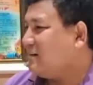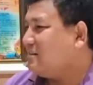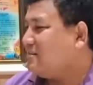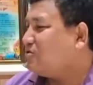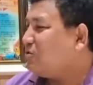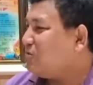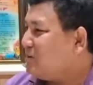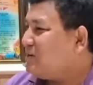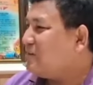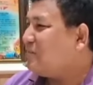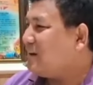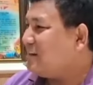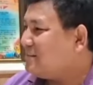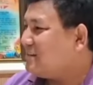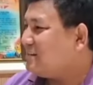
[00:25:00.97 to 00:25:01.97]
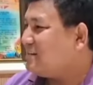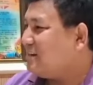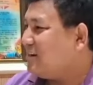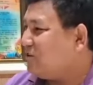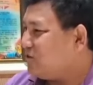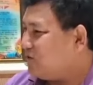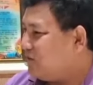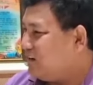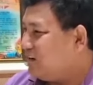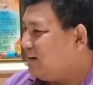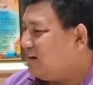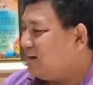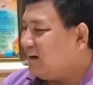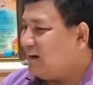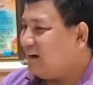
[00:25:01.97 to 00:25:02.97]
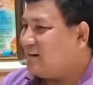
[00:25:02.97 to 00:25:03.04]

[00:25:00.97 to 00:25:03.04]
and so many places along. Mm.